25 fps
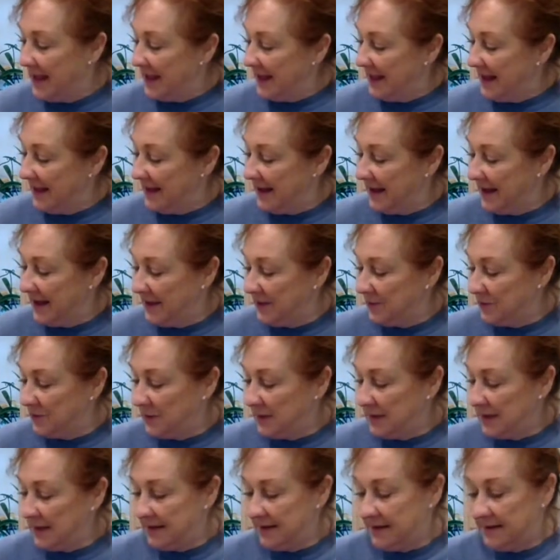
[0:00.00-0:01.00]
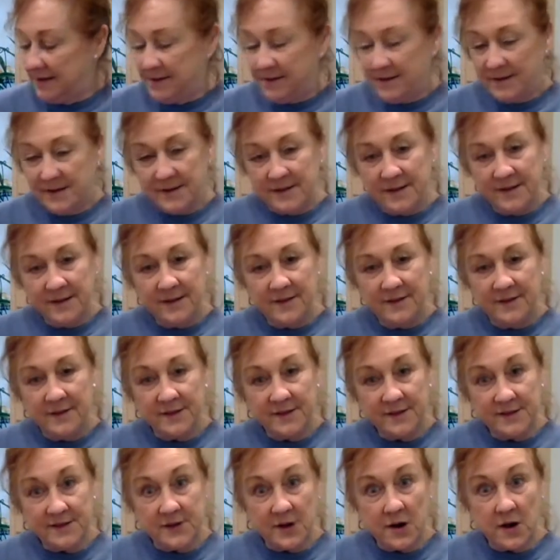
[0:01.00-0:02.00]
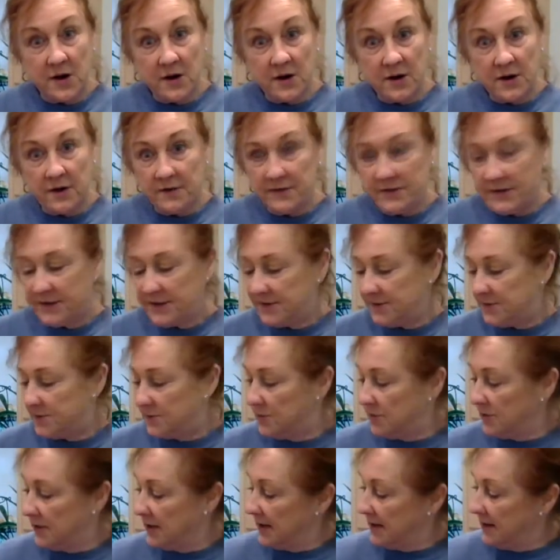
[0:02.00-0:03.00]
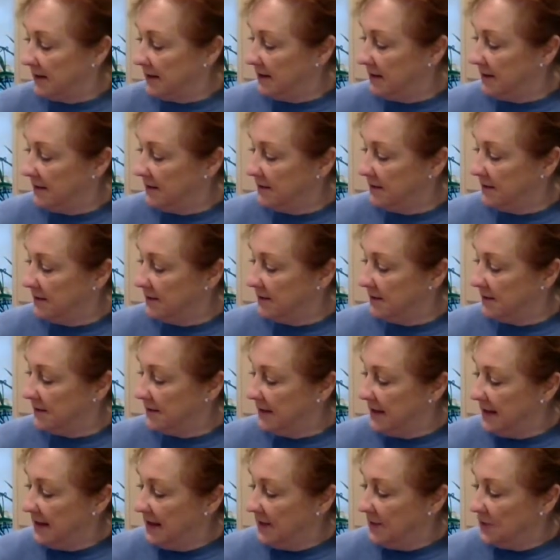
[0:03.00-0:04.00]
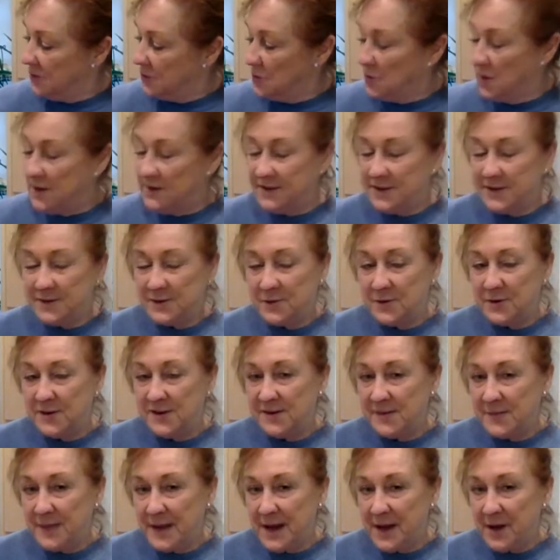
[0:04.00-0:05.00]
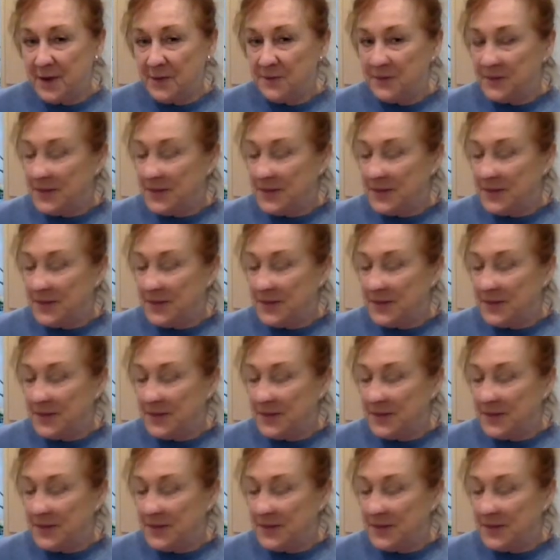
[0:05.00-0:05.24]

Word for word: And Henry is the star of the story. He is the one the story's about.